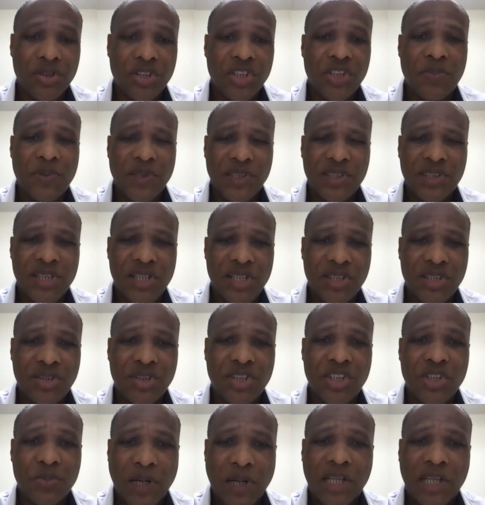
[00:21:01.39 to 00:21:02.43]
this business or
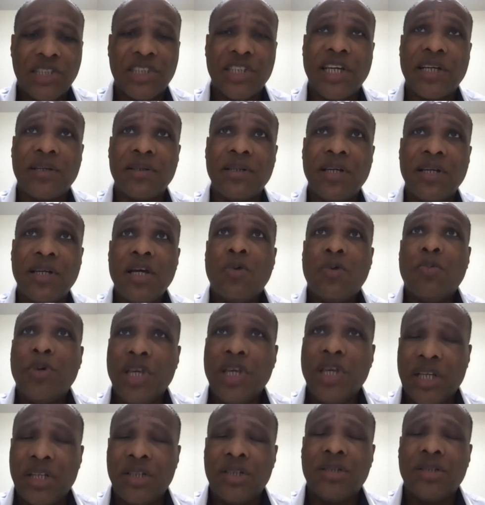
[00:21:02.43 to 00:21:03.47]
this project. We
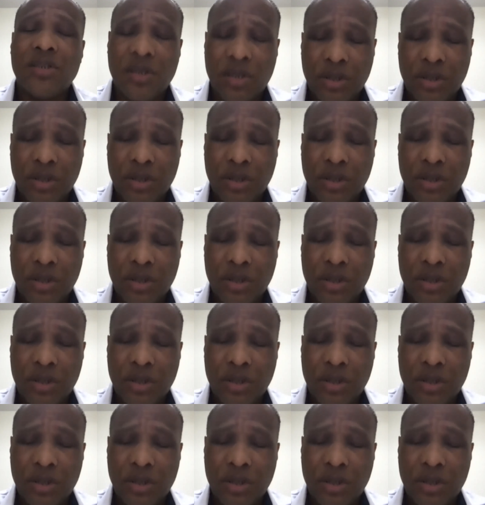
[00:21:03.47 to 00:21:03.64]
can